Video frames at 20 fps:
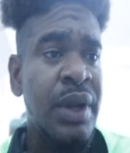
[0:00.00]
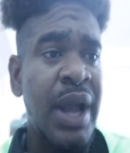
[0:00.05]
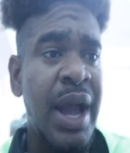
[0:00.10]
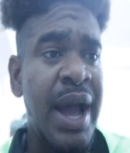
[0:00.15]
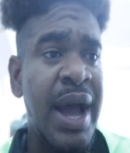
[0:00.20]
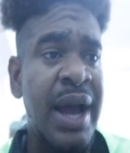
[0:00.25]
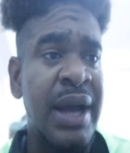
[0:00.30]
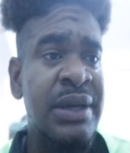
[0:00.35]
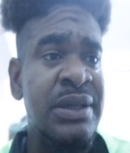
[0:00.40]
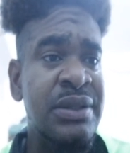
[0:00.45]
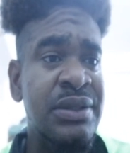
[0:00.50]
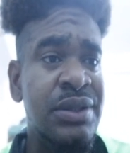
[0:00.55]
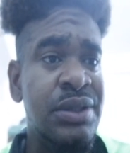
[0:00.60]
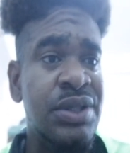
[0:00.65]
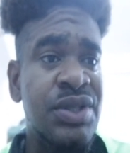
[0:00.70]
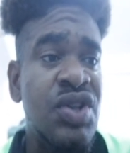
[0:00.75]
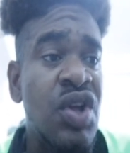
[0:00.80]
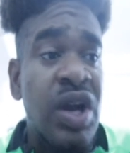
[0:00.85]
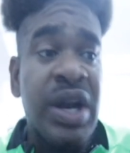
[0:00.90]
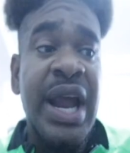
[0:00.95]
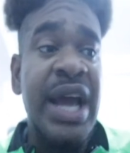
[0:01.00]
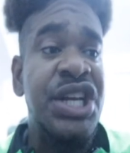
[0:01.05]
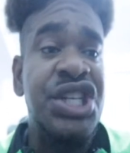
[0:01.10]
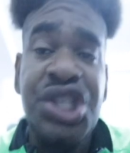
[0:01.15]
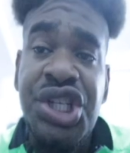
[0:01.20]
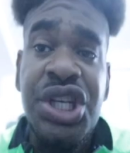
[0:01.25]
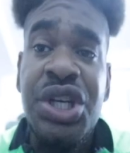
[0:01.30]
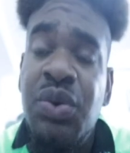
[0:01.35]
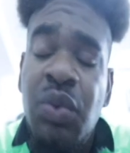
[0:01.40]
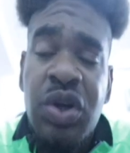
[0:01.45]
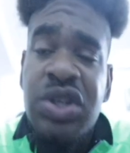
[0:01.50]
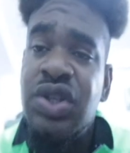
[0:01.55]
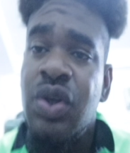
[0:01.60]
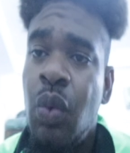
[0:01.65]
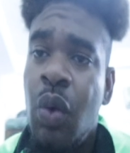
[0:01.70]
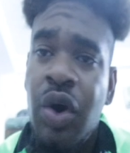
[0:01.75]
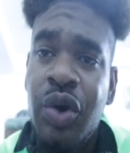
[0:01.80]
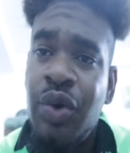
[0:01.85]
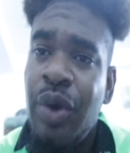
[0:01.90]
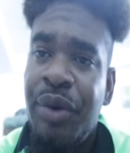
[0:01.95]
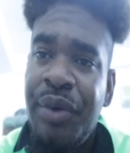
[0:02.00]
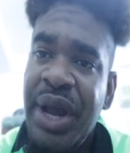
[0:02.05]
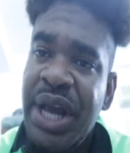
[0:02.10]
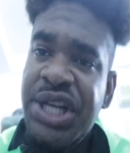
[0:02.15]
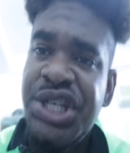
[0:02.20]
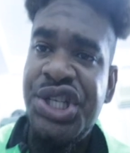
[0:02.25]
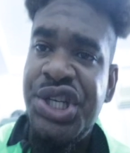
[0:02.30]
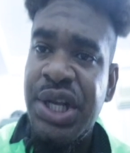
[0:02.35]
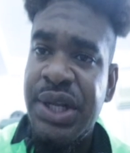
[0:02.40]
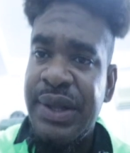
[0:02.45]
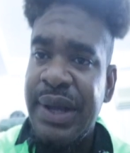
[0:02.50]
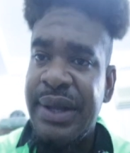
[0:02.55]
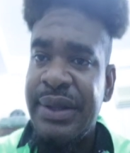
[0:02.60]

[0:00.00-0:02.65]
And it's not like she was the one who arranged it.